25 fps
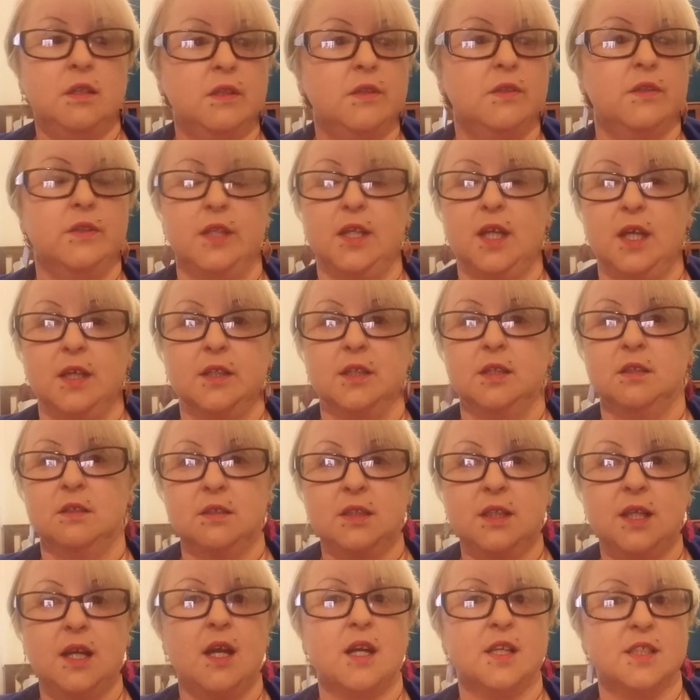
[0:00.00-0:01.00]
the other
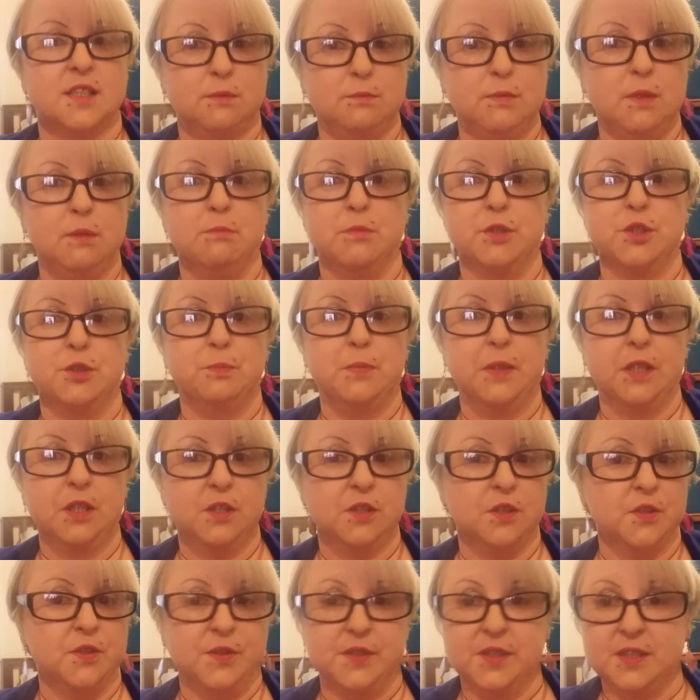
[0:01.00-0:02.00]
cast members,
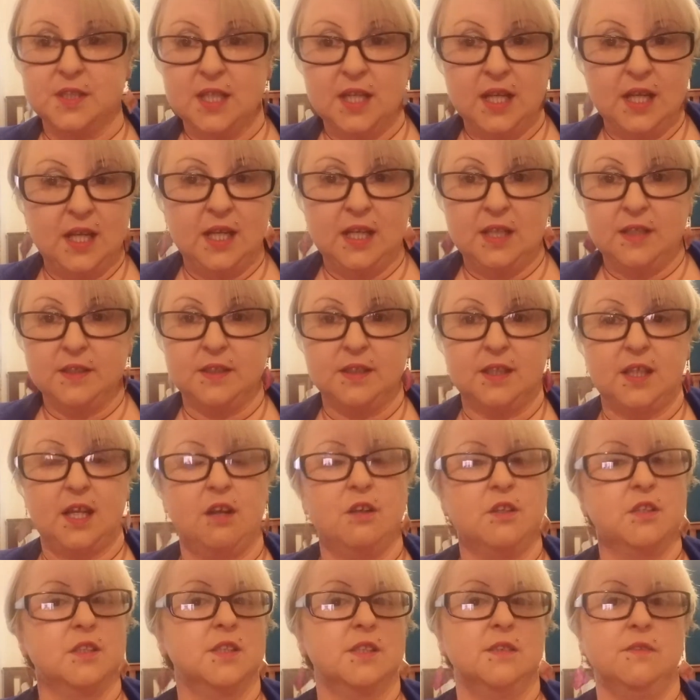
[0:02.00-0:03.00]
because the
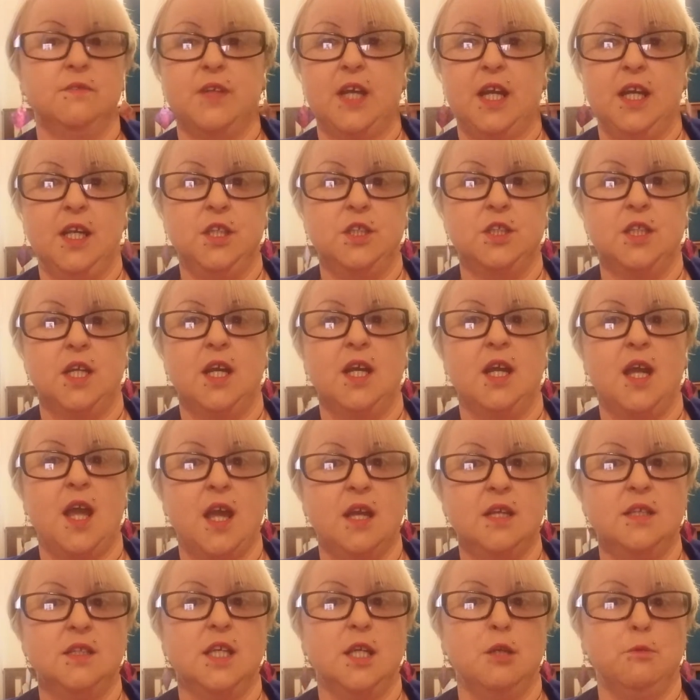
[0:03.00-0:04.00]
characters of AJ
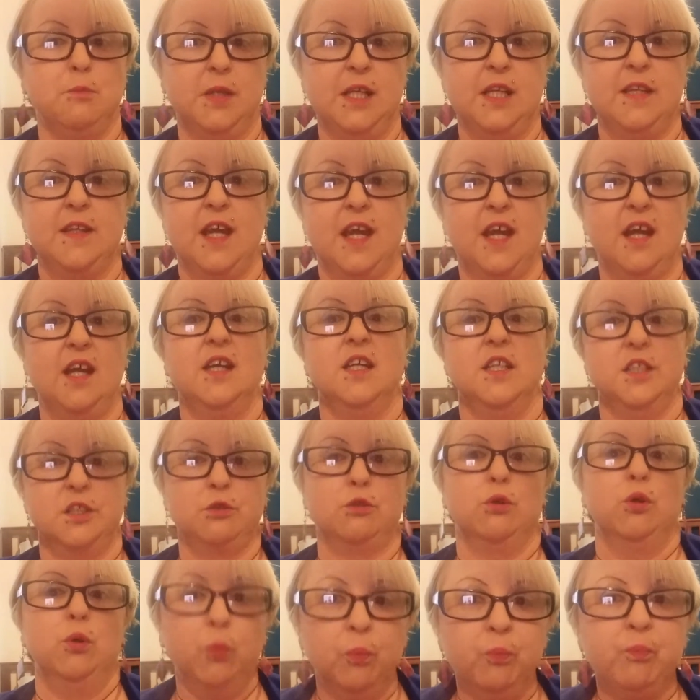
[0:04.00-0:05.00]
and Emily, they are
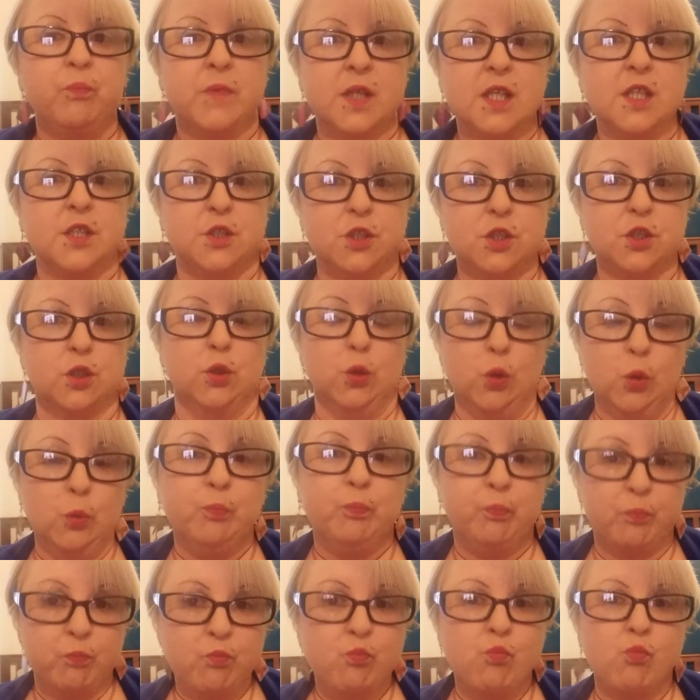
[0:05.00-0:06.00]
integral to
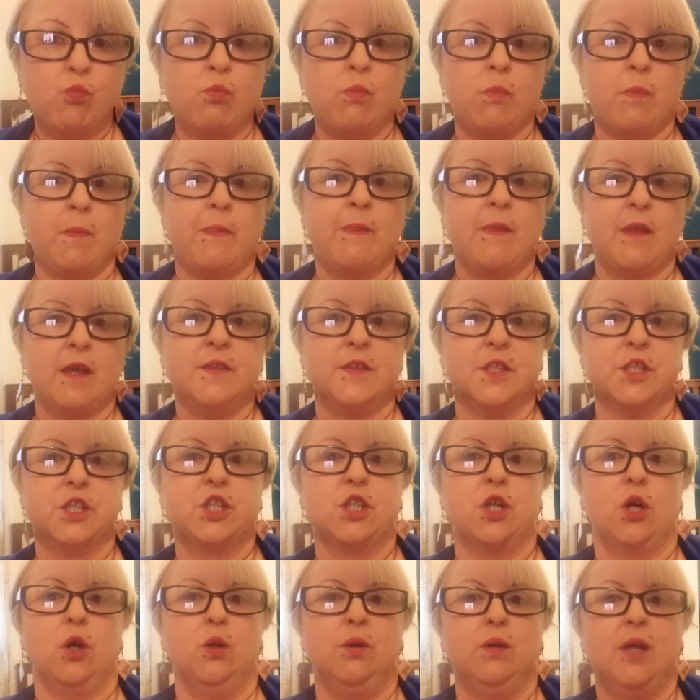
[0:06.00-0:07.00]
the
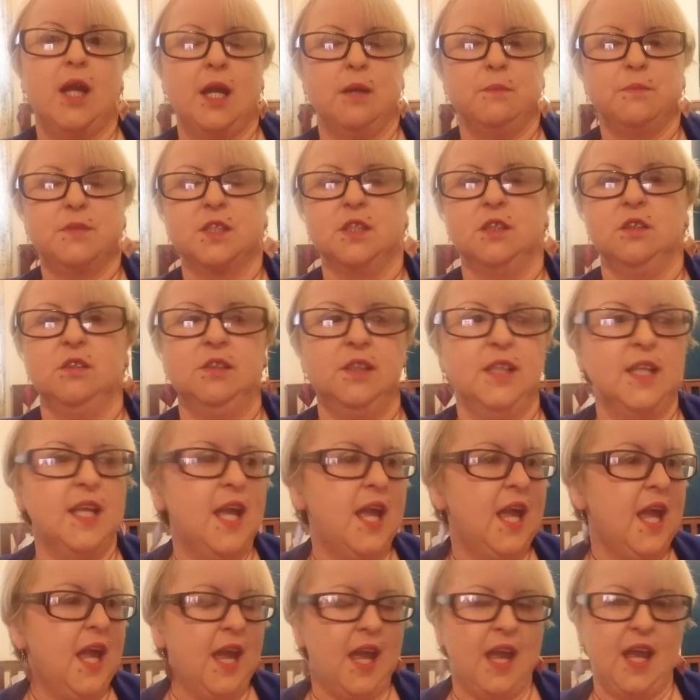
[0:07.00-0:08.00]
show, absolutely.
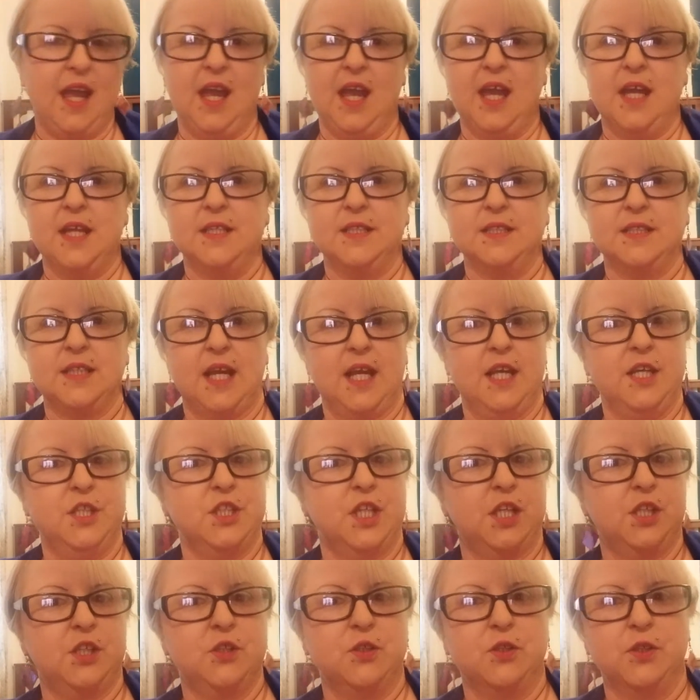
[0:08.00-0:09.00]
And
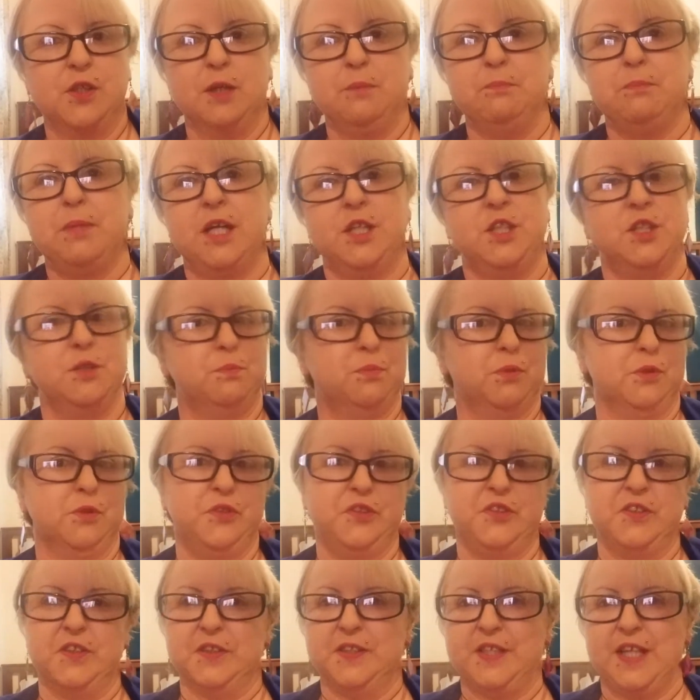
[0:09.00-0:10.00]
AJ Cook and Paget
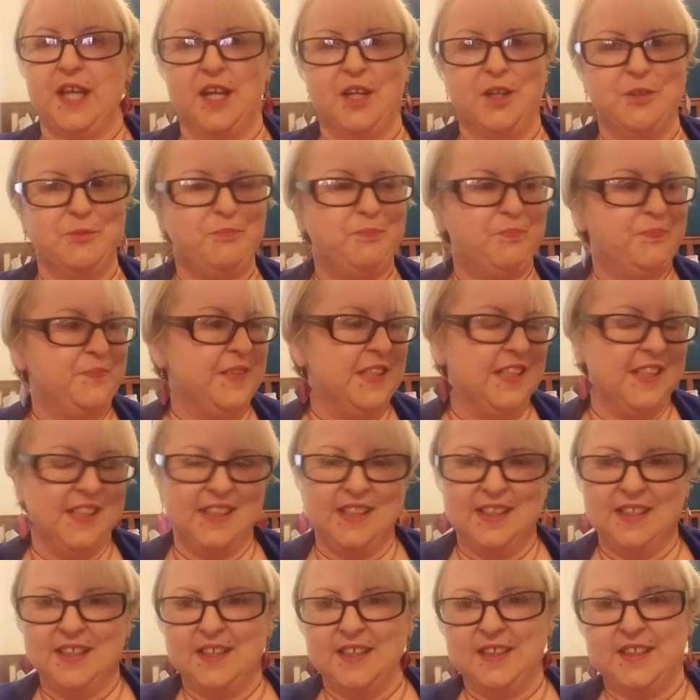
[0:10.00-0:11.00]
Brewster, their
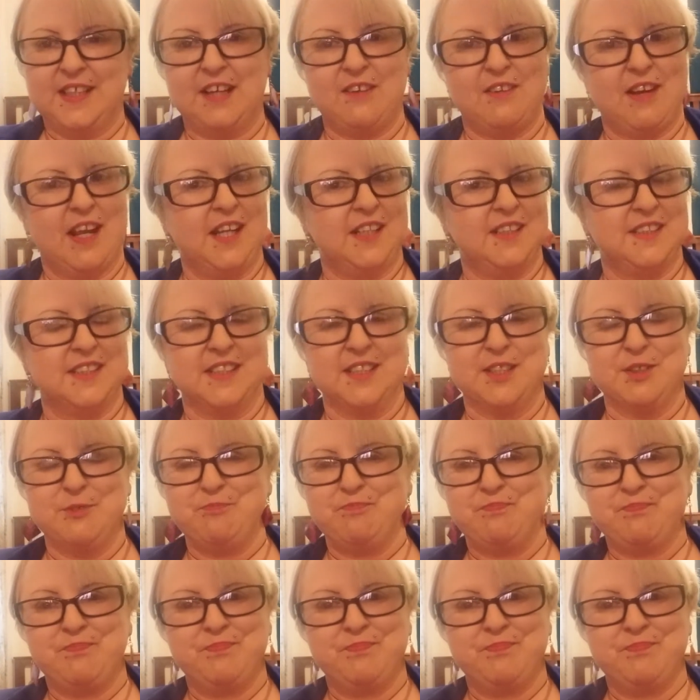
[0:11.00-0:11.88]
acting,